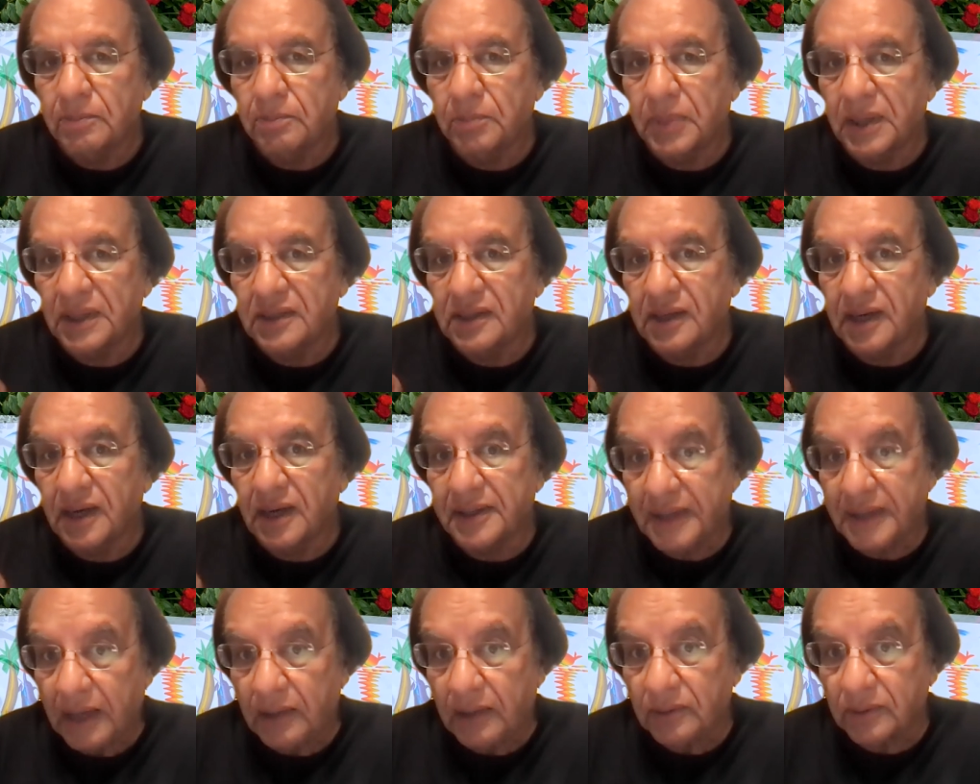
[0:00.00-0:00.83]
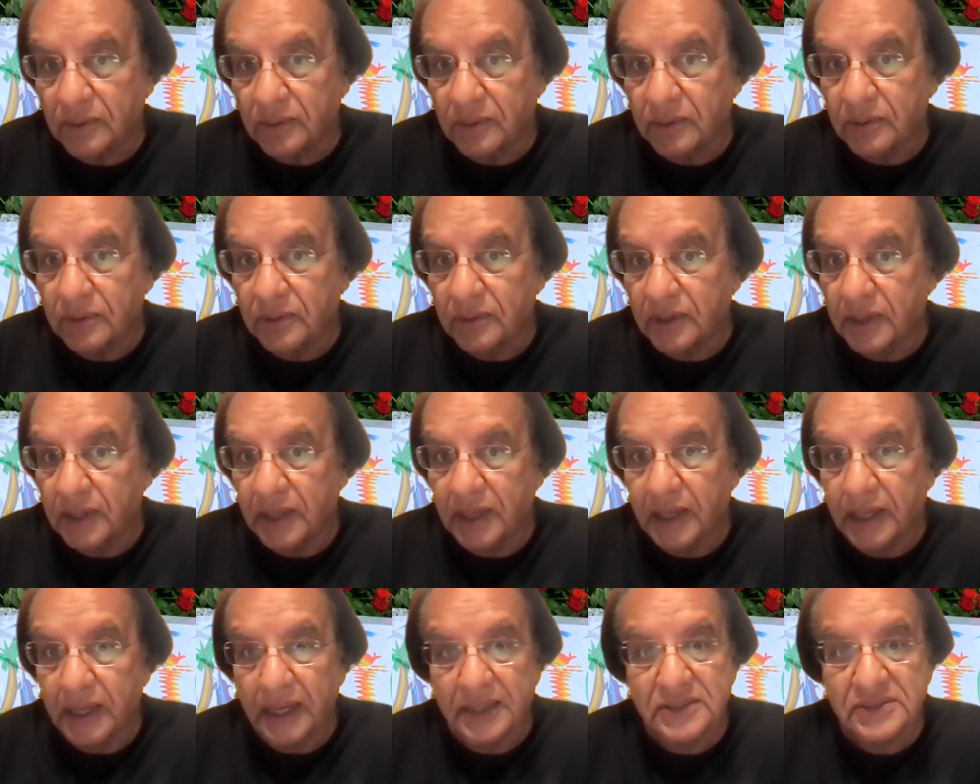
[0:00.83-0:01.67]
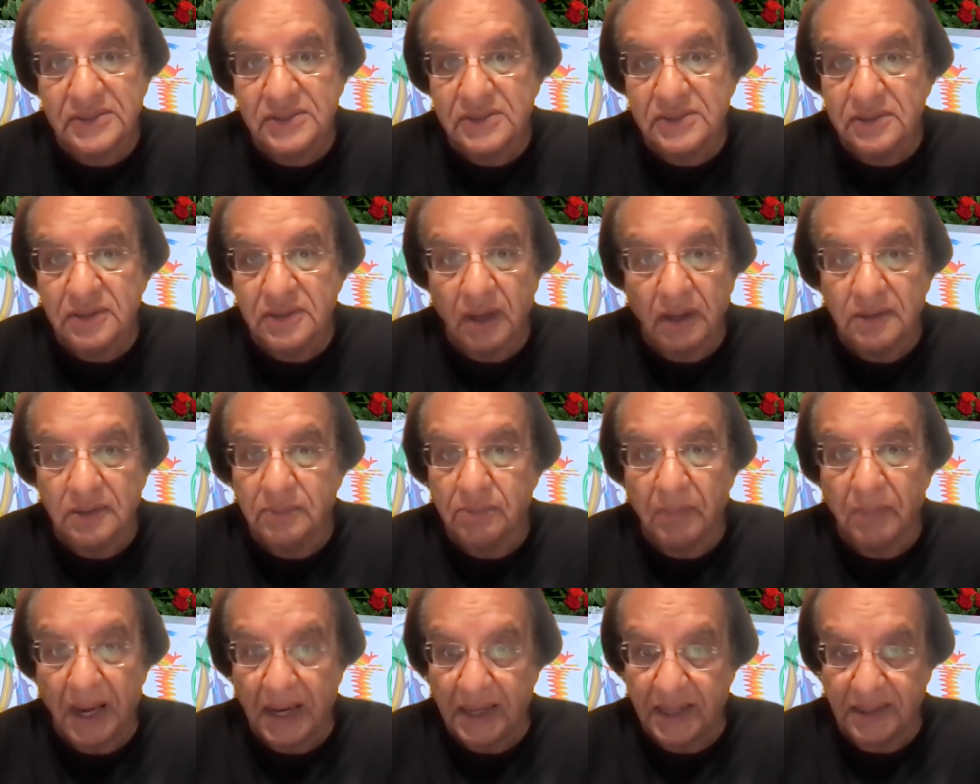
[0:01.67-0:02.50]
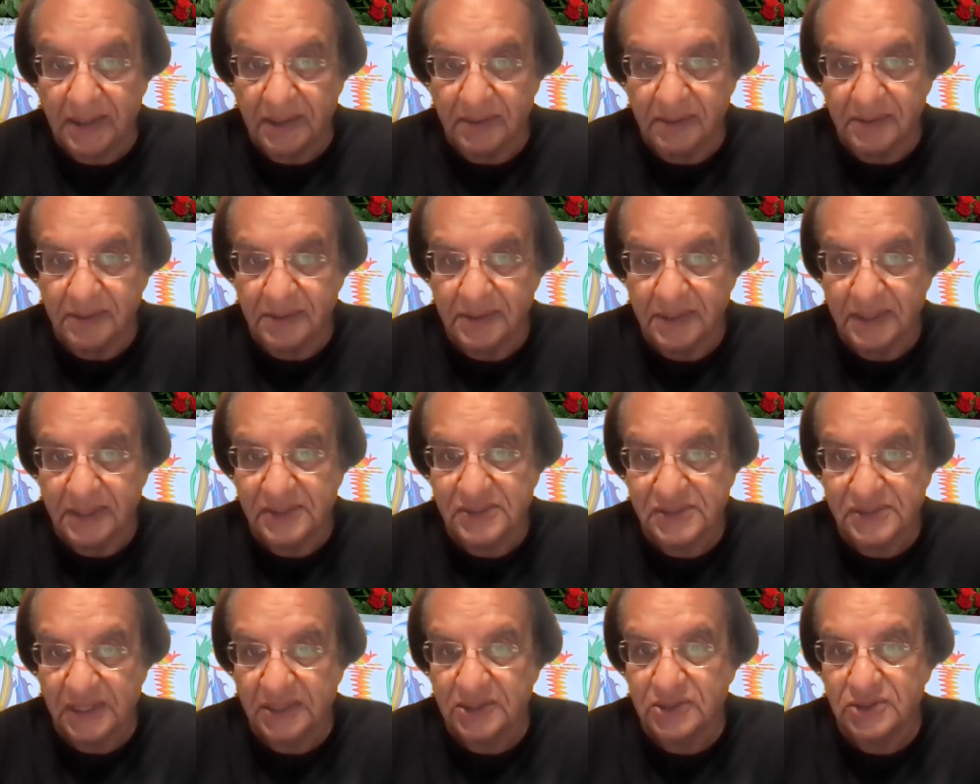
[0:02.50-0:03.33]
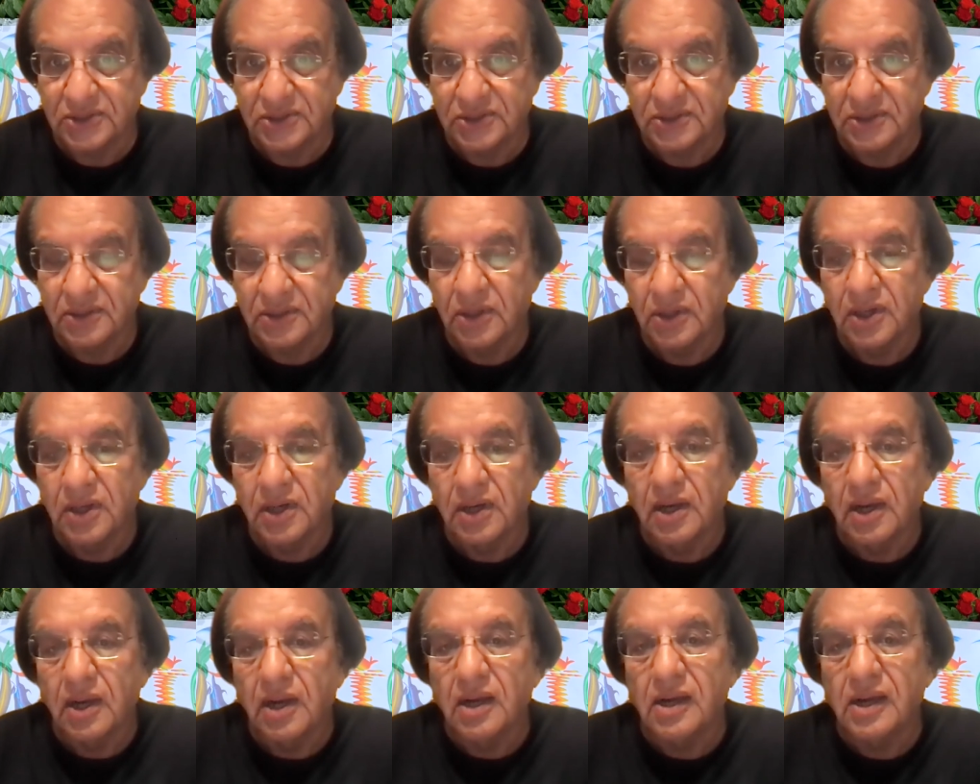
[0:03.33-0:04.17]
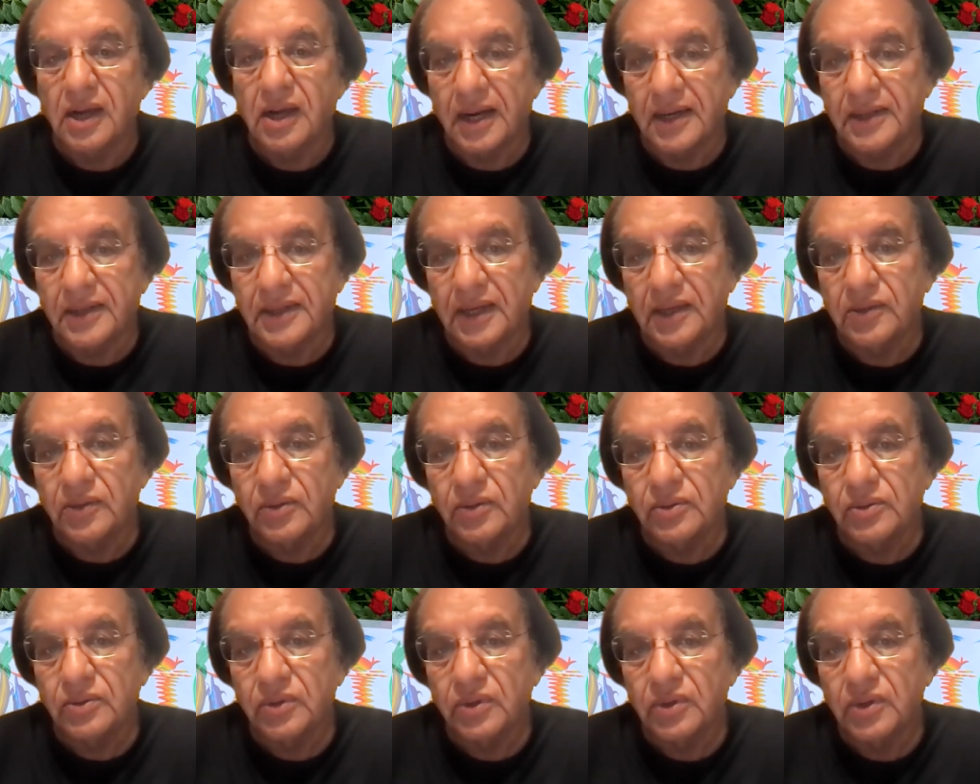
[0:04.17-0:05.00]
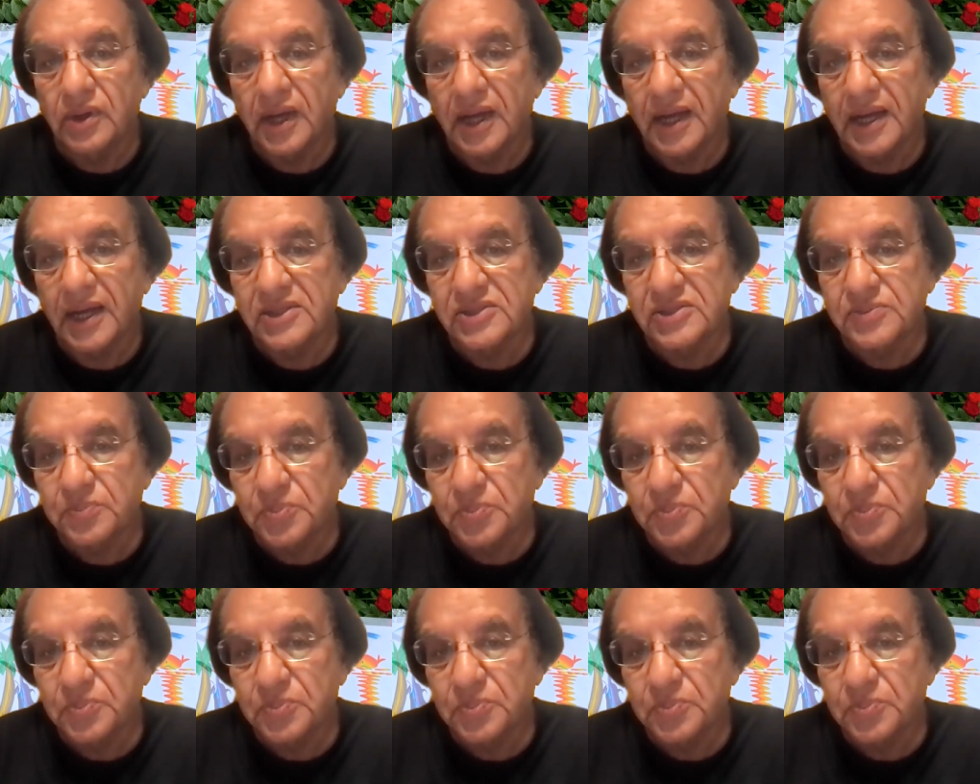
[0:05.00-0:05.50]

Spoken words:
But Cardano is not mined as such. Cardano has